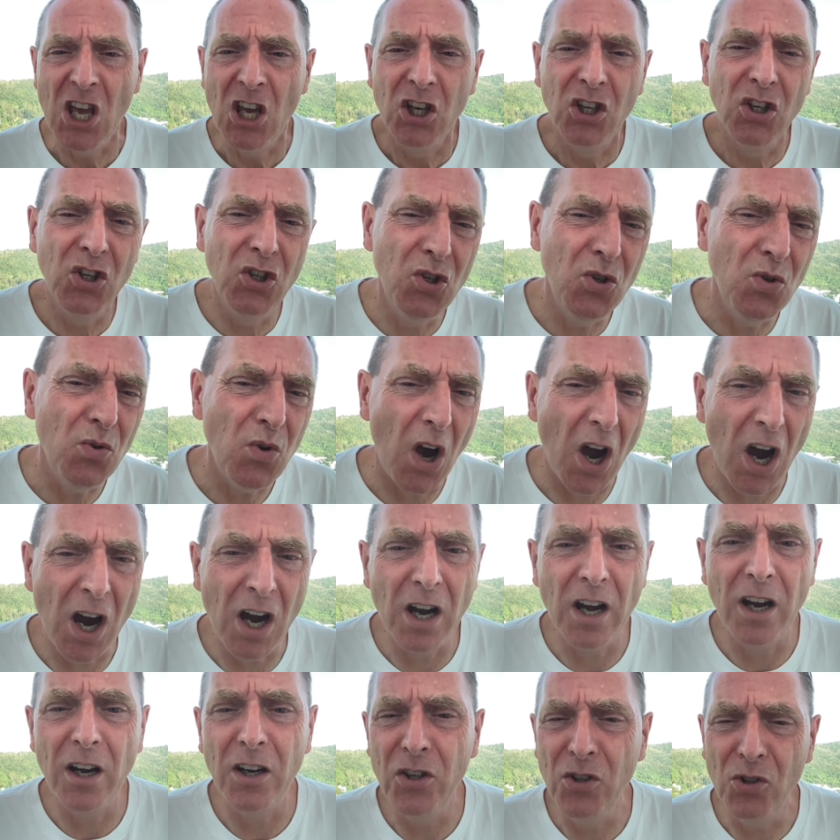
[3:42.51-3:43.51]

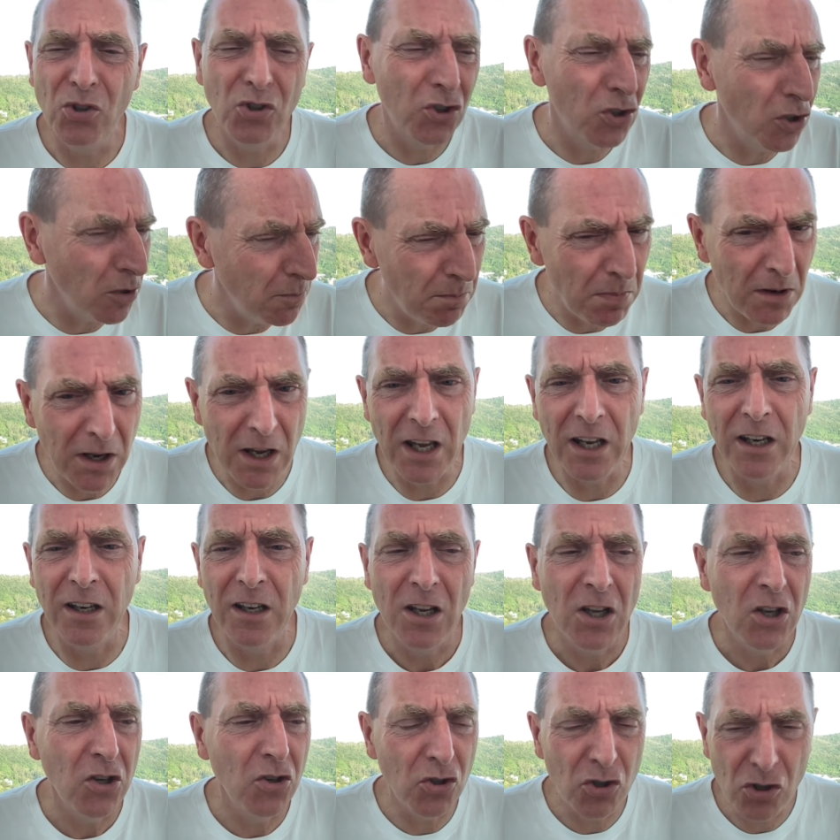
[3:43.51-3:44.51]
you should be in
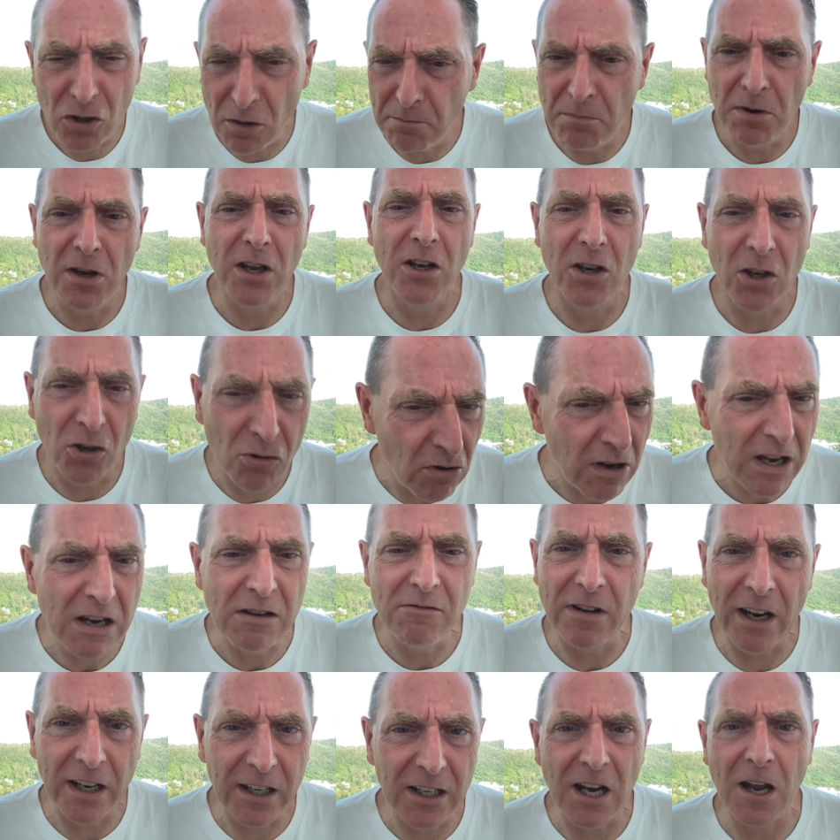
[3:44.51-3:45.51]
the green
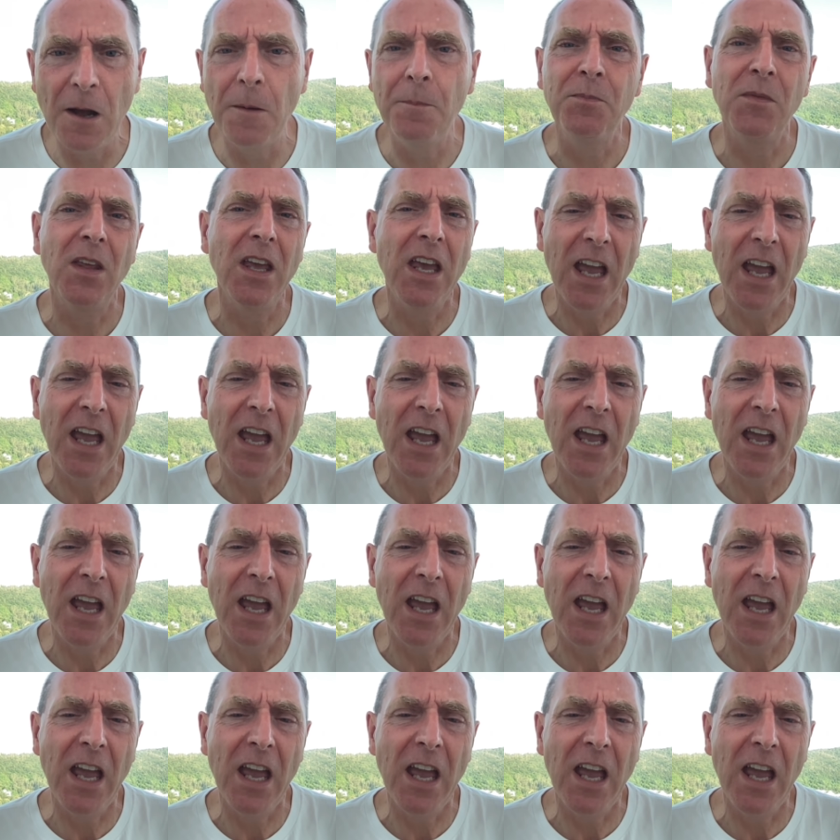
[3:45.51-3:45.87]
right now,